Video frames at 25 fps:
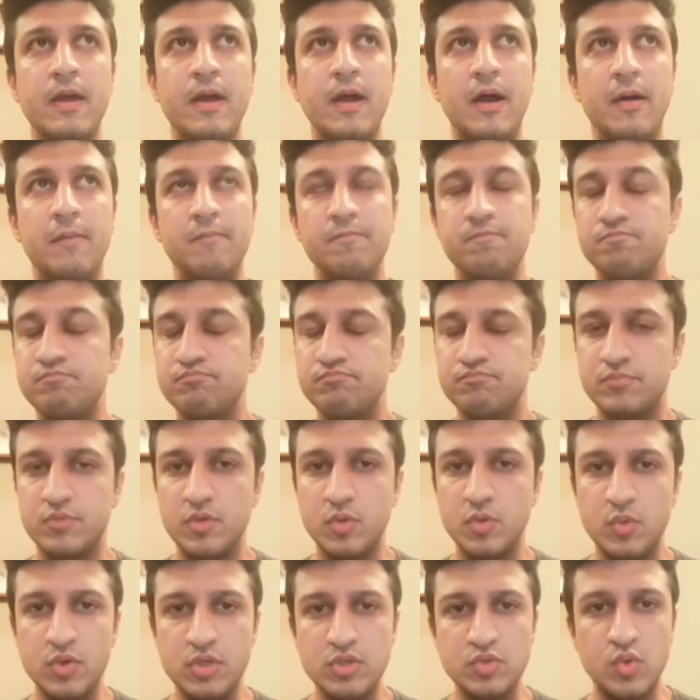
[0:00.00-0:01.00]

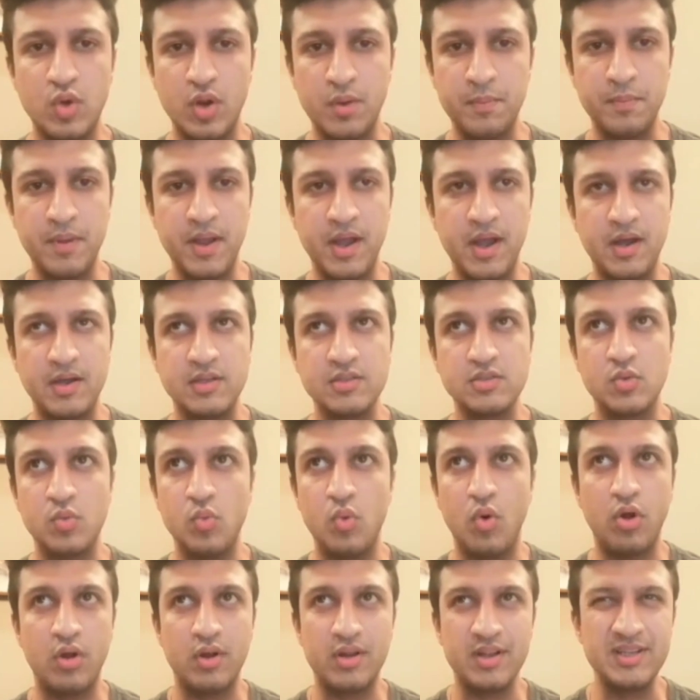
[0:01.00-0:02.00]
To which one may ask,
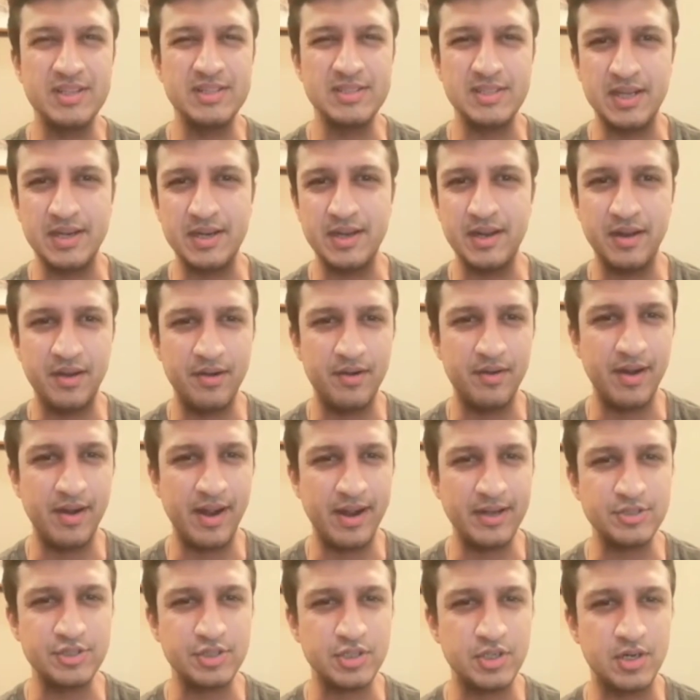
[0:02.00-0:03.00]
what is an
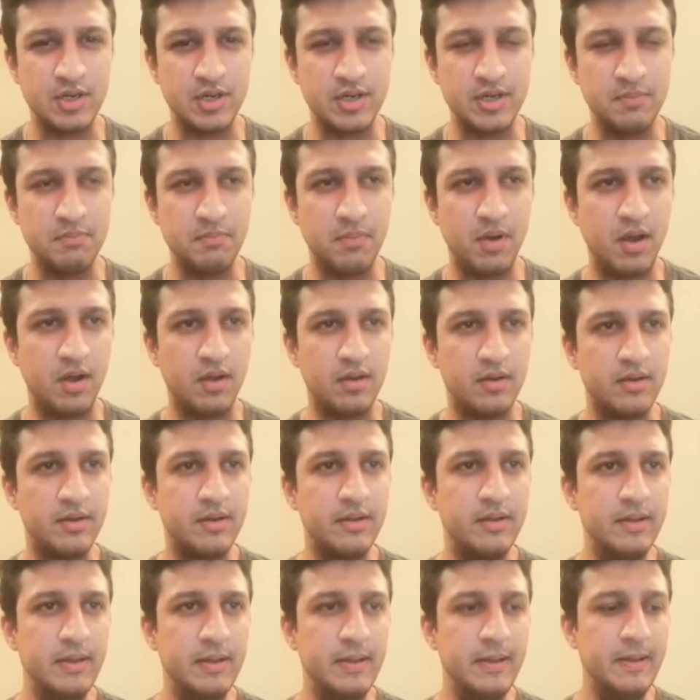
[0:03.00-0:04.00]
irrational demand?
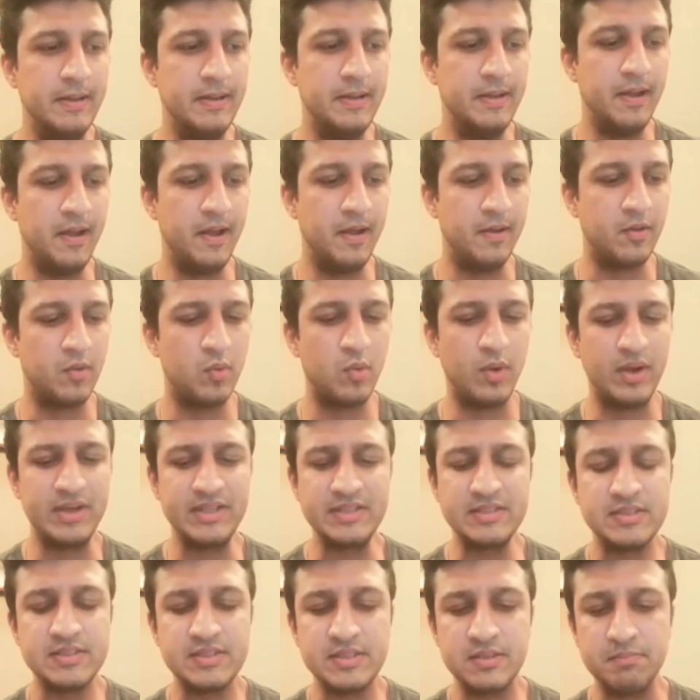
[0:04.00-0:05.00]

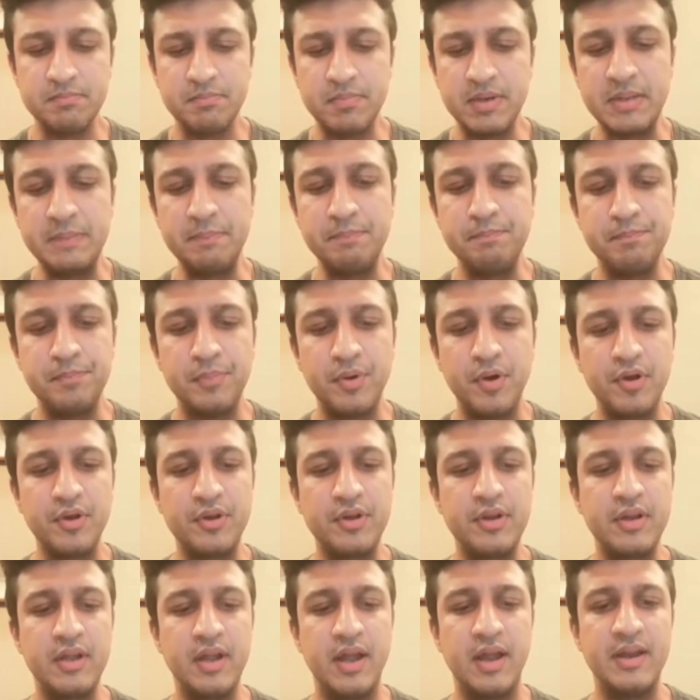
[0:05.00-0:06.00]
Quite simply put,
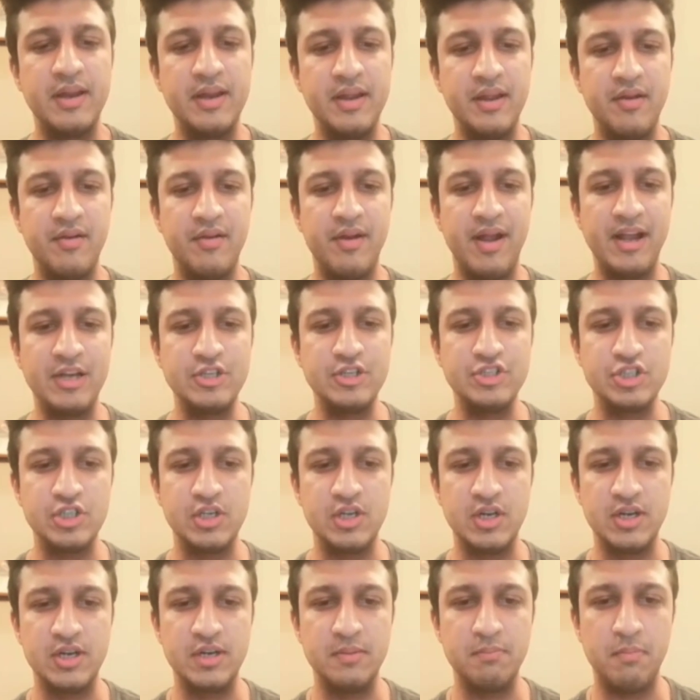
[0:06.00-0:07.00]
an
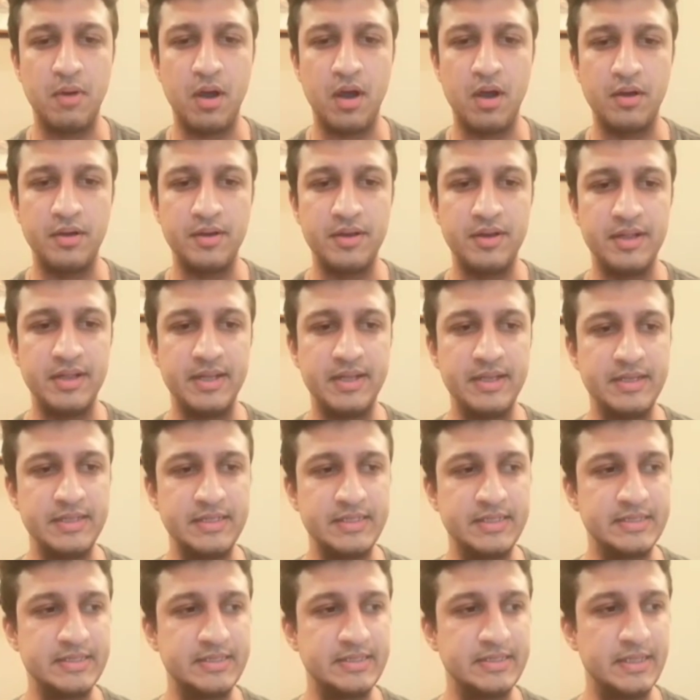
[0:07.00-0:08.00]
irrational demand
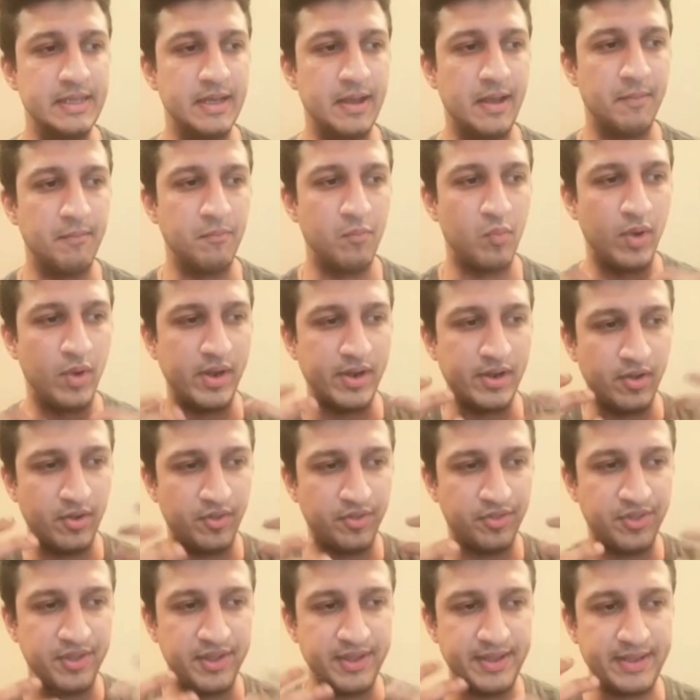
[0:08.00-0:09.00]
is when
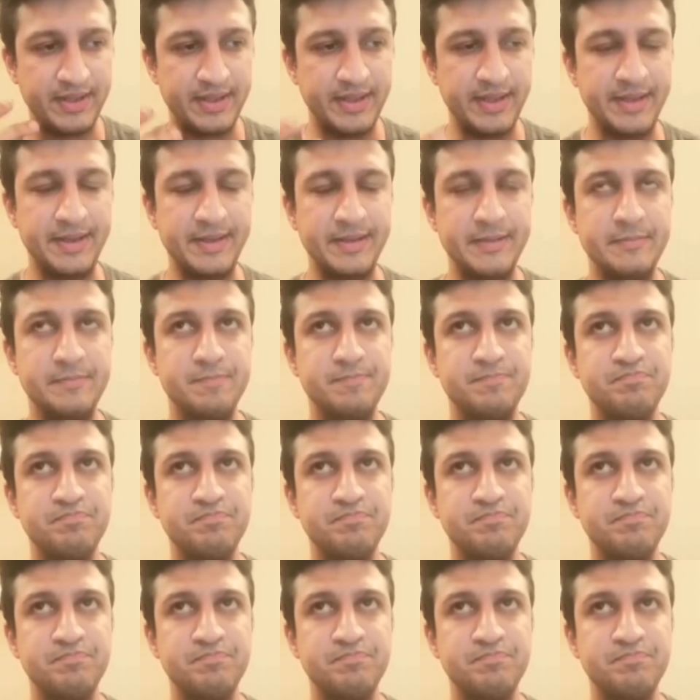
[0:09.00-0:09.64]
you're thinking